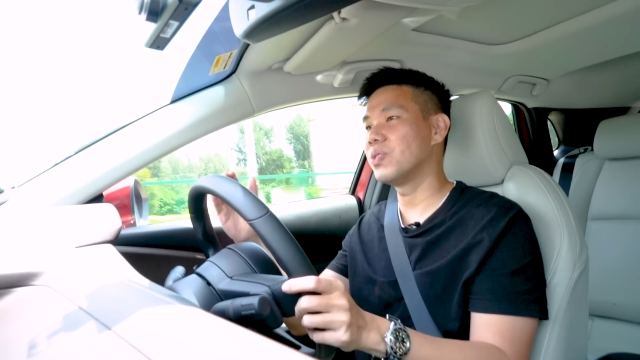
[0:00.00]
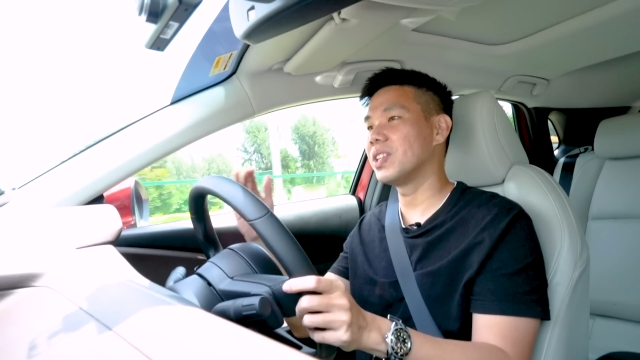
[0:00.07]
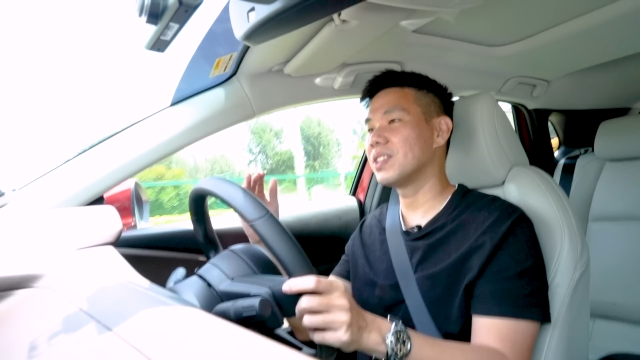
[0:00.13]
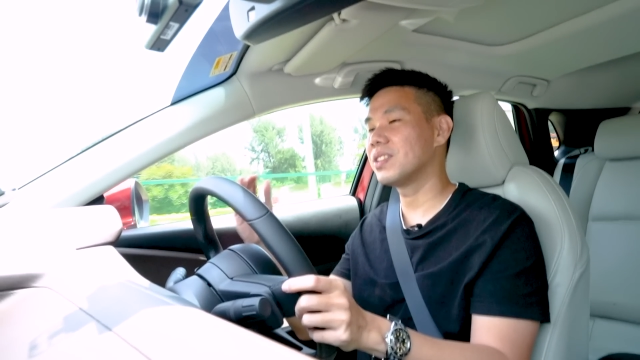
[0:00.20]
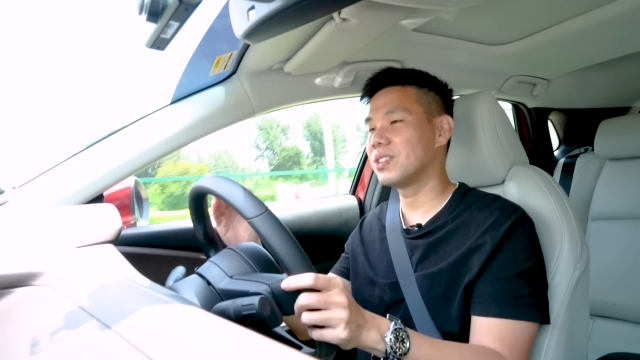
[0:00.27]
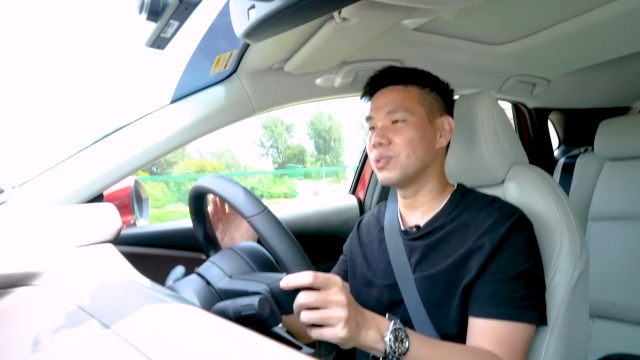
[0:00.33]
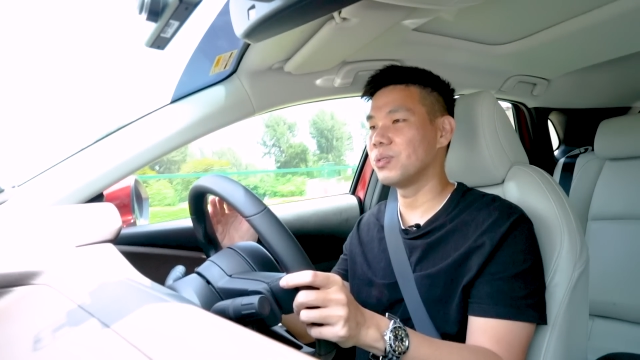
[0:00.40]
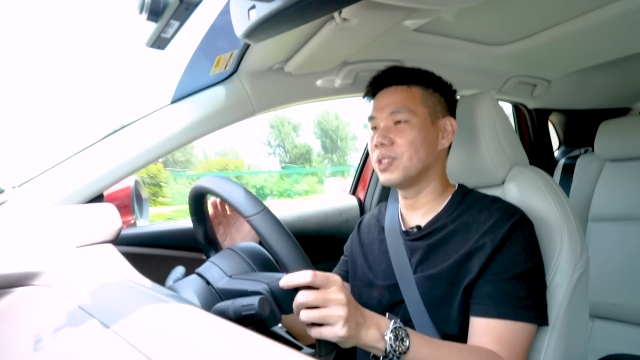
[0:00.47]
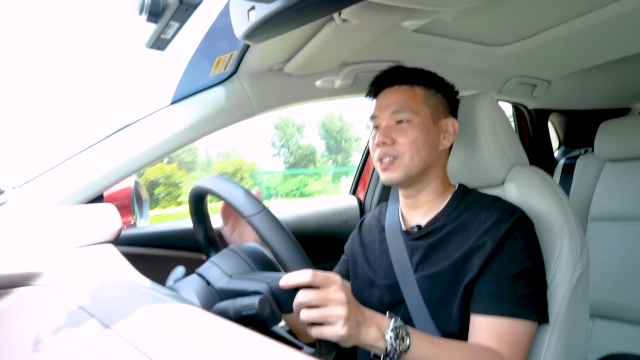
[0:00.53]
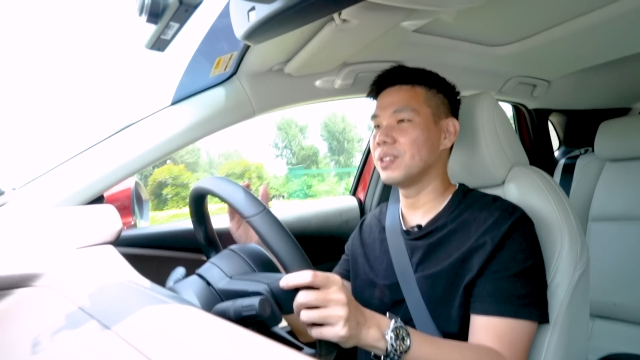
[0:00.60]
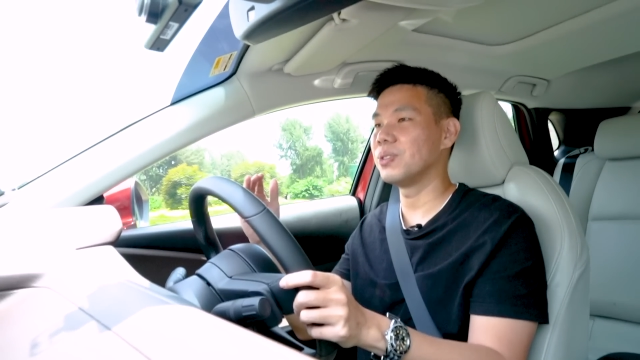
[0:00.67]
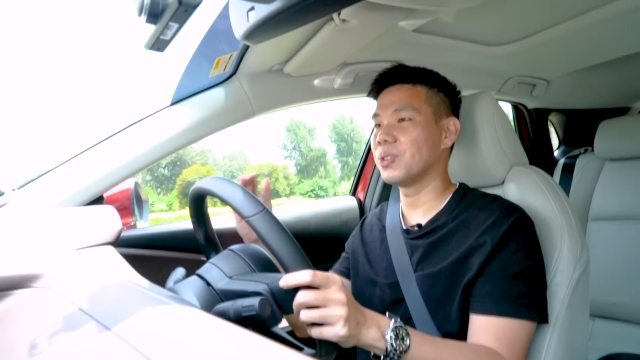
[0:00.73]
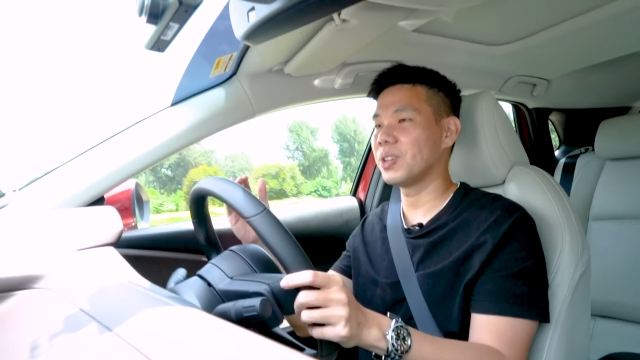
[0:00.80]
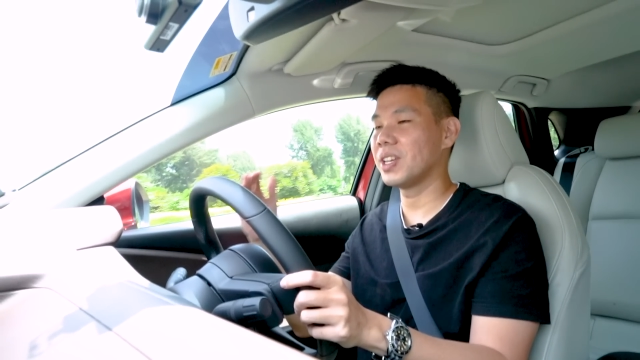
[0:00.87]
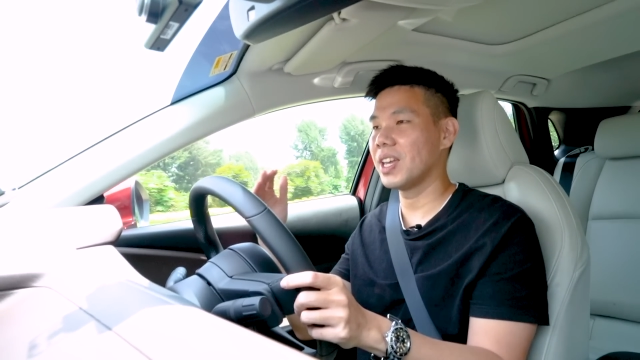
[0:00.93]
and silky
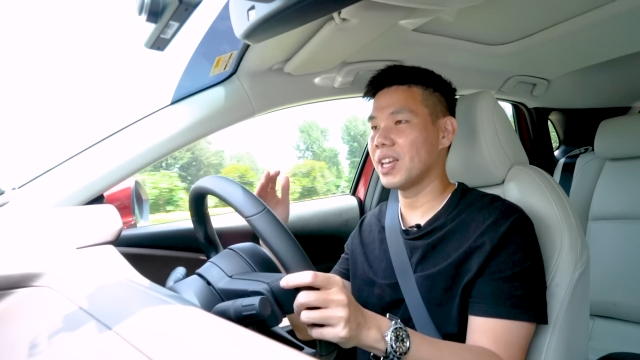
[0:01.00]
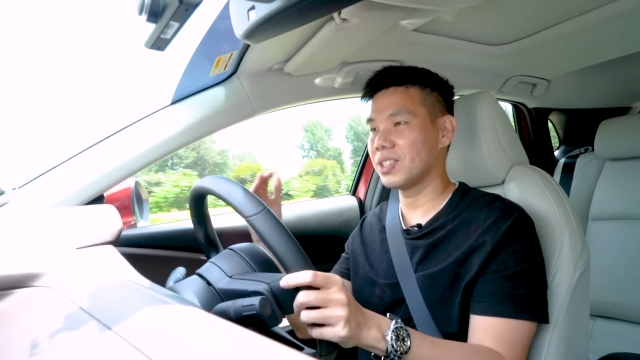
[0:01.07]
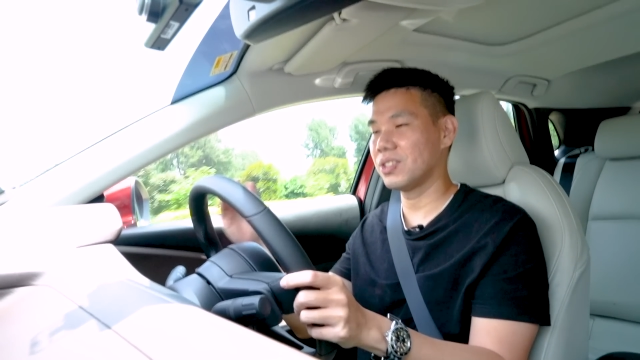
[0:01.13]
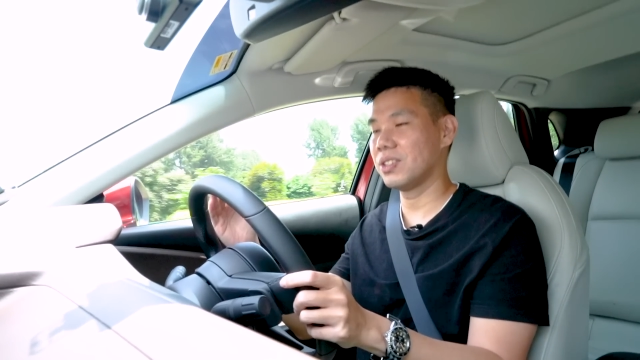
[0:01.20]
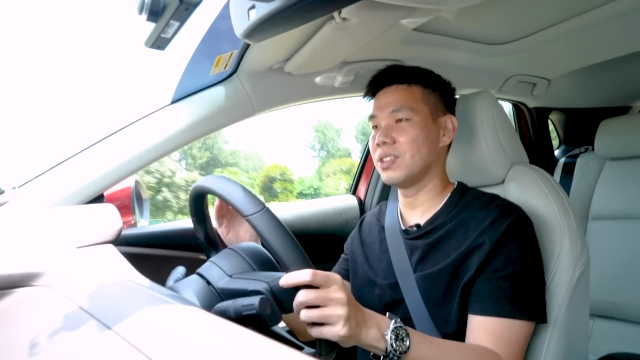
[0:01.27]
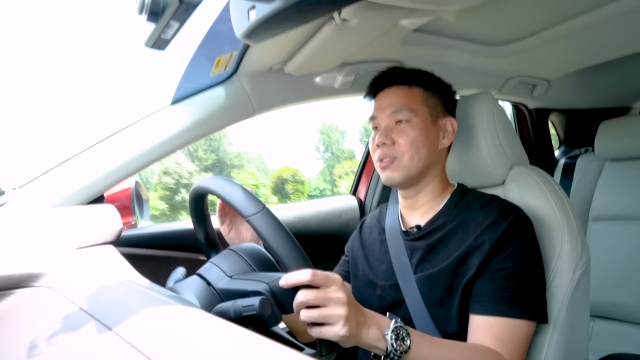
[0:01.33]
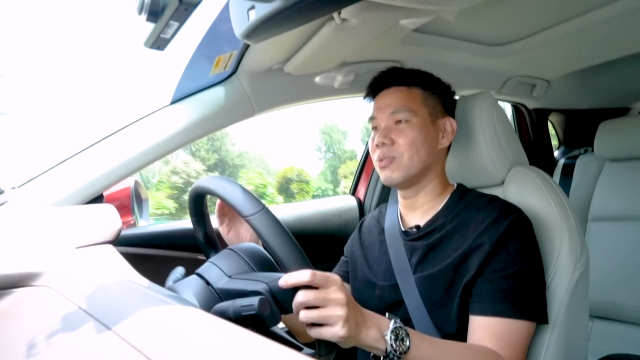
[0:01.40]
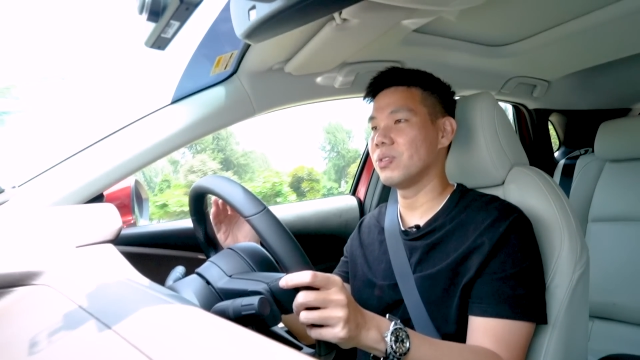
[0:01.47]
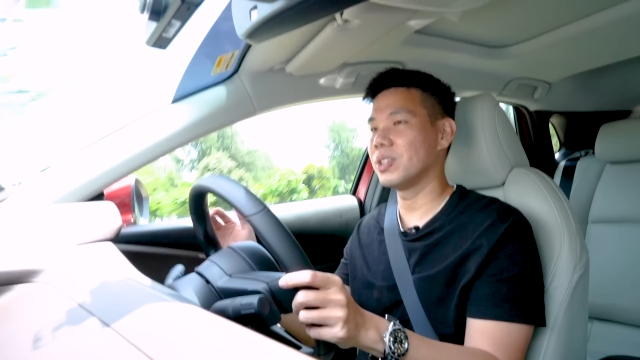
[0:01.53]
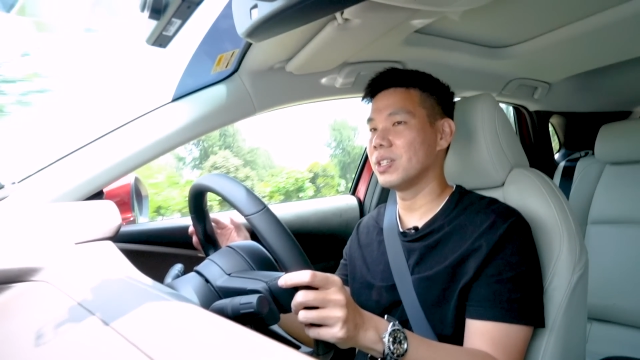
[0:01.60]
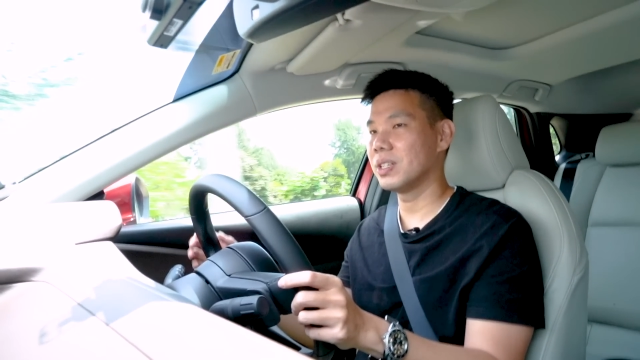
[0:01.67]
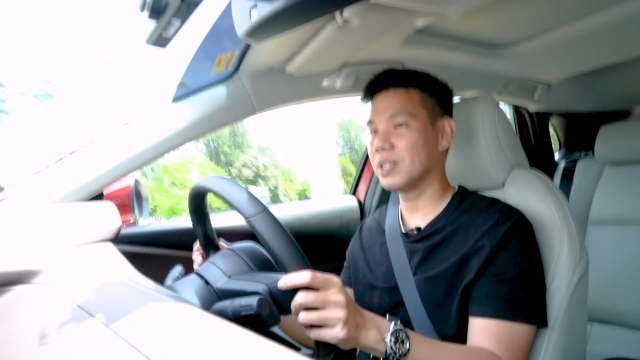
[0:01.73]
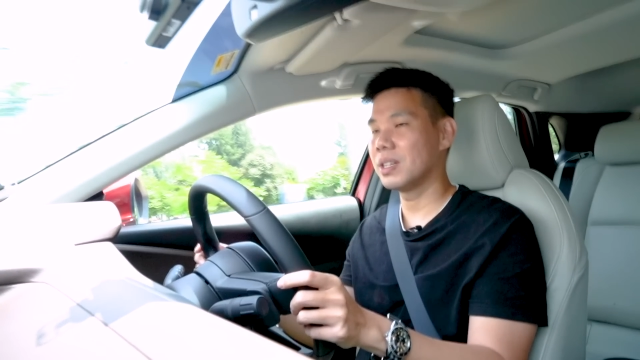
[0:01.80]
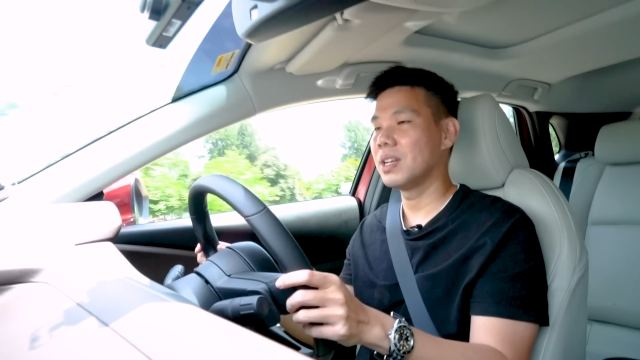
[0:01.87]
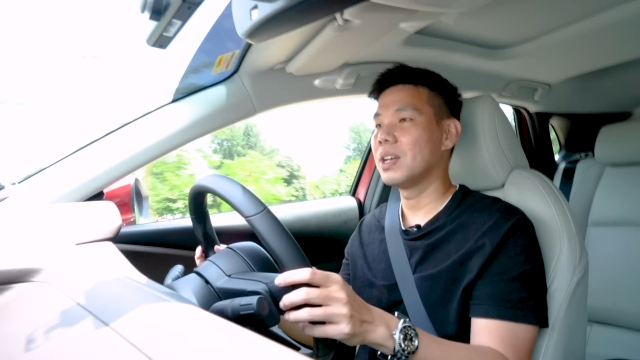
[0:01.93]
looking exterior